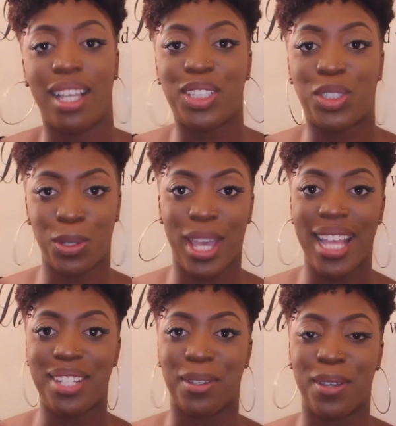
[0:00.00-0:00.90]
a short
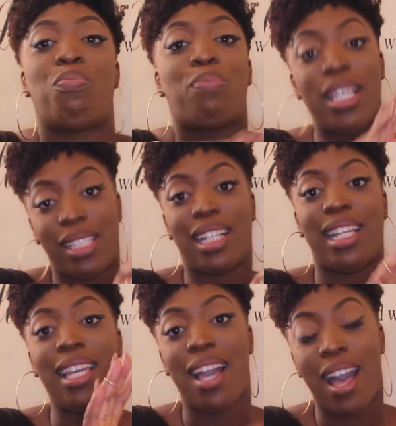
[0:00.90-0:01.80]
hairdo.
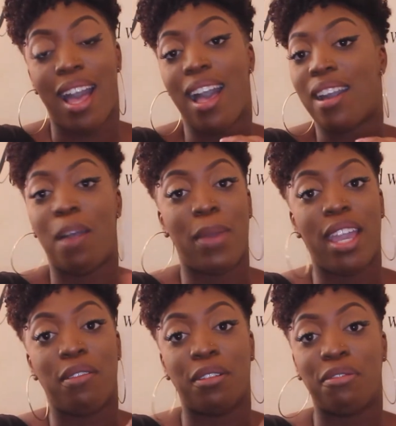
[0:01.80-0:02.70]
Basically, I cut my
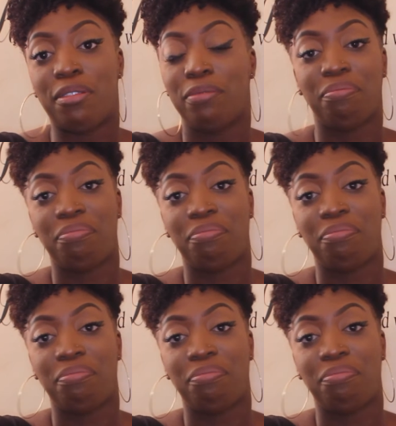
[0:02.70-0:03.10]
hair off.